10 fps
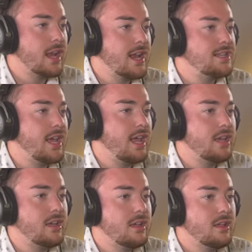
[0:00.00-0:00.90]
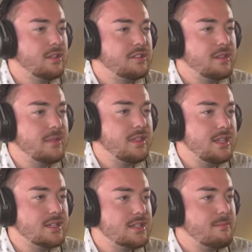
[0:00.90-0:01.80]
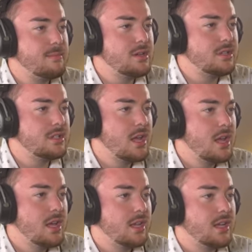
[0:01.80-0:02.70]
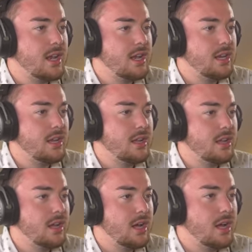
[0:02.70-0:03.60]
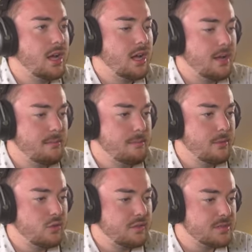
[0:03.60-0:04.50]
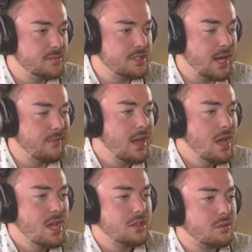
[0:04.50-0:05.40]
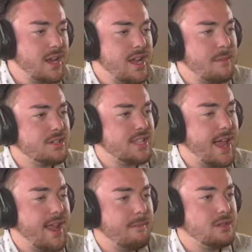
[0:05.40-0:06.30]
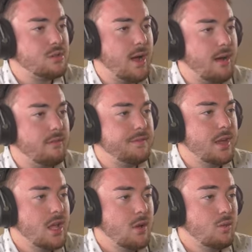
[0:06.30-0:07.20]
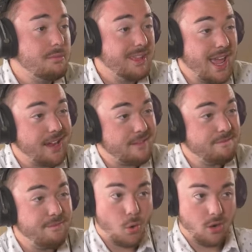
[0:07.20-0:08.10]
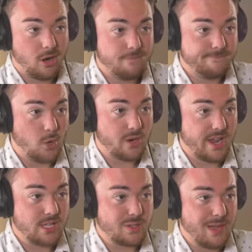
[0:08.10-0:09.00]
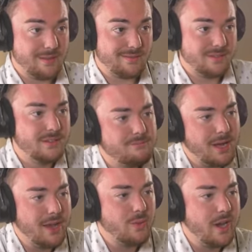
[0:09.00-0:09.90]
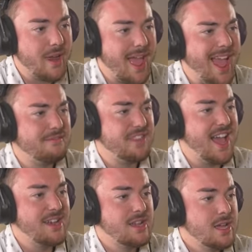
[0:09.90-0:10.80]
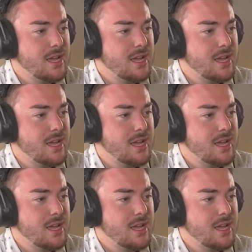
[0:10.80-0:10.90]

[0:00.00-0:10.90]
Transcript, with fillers: Can I take some of these numbers? Can I uh, move some stuff? Three numbers that add up to 12 would be like 4. 4, 8, 12. But we don't have that.